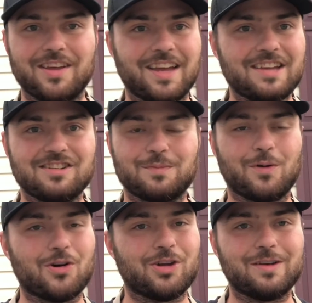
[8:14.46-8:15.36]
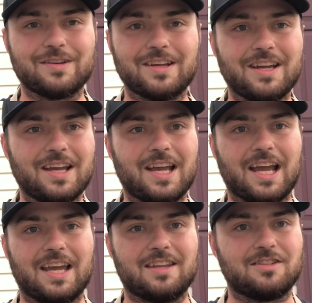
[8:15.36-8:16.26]
It's just part of it.
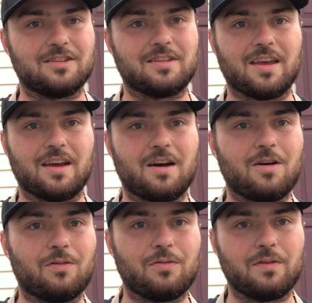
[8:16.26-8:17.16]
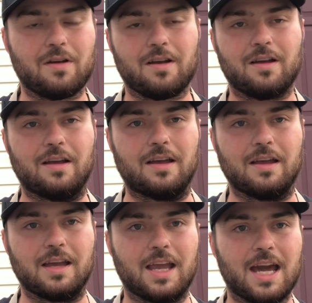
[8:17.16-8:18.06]
And it's just like golf.
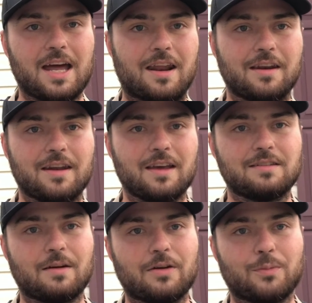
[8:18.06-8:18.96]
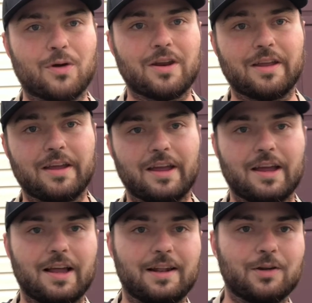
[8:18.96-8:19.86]
It kind of takes all your money
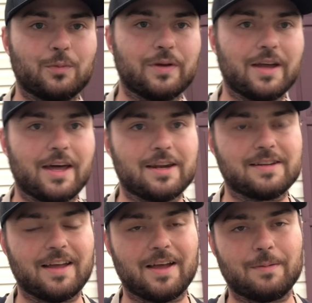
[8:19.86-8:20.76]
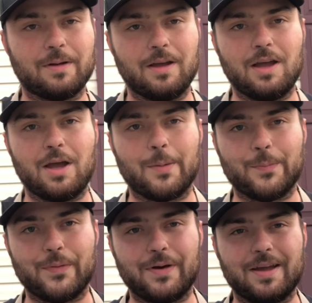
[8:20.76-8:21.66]
a little bit at a time.
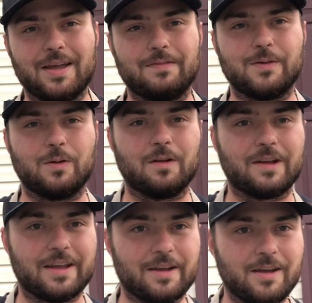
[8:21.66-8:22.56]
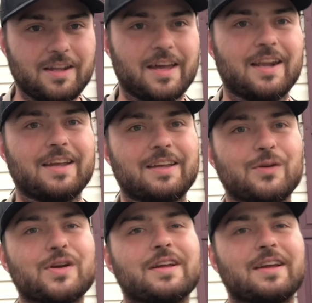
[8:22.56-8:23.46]
But if you get good at it,
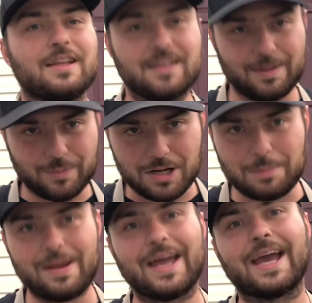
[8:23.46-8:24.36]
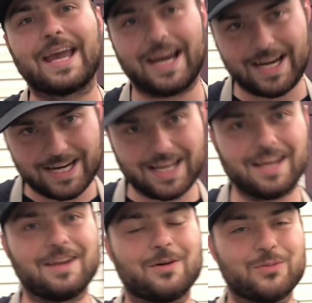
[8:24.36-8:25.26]
you can get that money back.
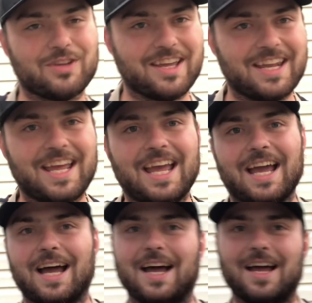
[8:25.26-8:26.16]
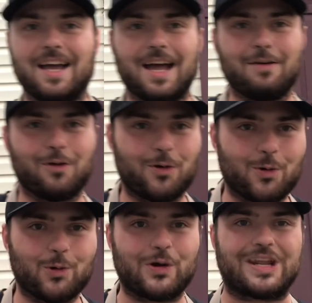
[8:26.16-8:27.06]
You know what I'm saying? I've
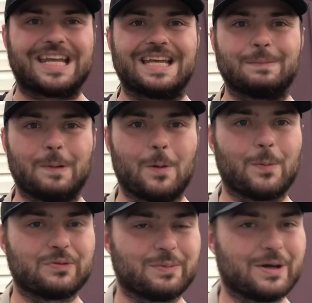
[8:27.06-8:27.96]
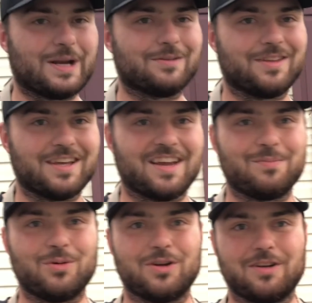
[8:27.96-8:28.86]
earned almost about everything I've
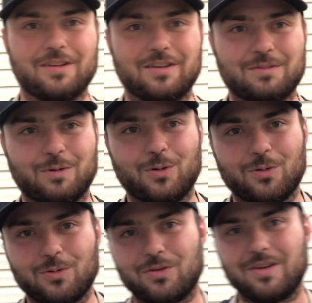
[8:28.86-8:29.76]
put into these smokers.